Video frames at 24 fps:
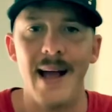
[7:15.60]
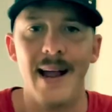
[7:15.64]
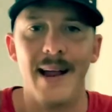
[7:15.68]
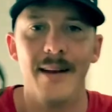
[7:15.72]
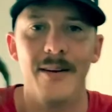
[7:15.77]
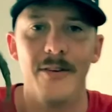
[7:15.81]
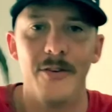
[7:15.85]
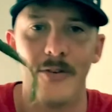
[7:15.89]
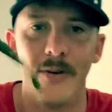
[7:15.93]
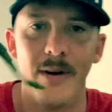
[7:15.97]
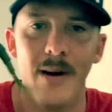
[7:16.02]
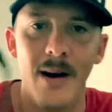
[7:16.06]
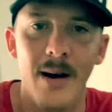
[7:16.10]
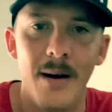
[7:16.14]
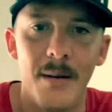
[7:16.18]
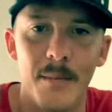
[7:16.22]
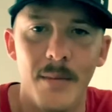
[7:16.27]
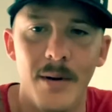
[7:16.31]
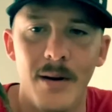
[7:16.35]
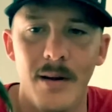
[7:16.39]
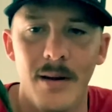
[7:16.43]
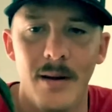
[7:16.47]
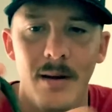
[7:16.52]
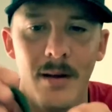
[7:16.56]
and
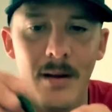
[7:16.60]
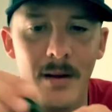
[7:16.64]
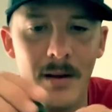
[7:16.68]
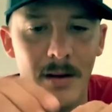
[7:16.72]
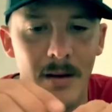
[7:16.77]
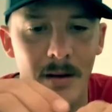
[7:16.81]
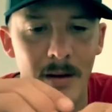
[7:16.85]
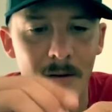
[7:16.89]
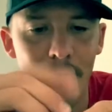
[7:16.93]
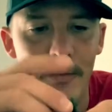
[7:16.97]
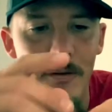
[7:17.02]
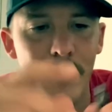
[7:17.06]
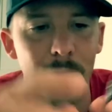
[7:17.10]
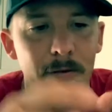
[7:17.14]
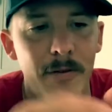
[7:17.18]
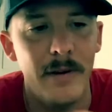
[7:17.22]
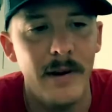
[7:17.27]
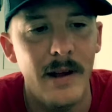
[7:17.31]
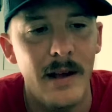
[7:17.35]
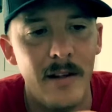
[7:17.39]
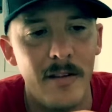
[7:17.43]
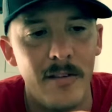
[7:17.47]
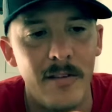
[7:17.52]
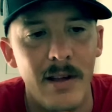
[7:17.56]
drop for
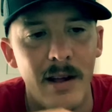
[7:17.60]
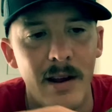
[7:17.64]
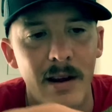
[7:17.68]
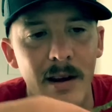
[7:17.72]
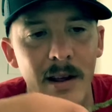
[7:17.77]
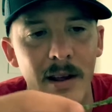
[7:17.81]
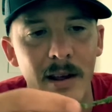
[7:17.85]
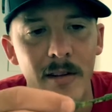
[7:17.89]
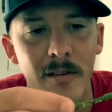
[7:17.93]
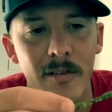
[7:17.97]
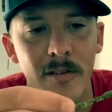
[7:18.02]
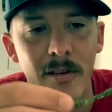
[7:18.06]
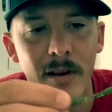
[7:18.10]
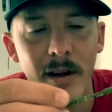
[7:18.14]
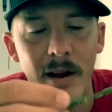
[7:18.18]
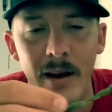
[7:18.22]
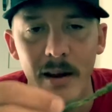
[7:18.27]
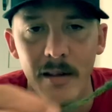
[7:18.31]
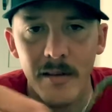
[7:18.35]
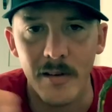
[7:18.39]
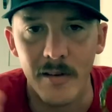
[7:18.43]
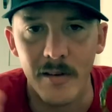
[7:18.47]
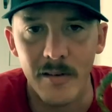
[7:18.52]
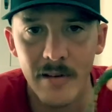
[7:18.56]
finesse techniques, and
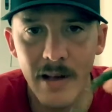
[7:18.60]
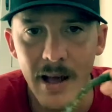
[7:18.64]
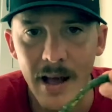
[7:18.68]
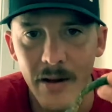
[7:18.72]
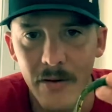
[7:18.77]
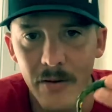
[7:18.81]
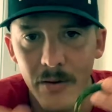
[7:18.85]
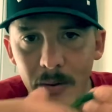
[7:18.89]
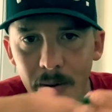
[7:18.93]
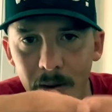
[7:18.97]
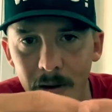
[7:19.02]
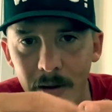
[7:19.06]
it's exactly what it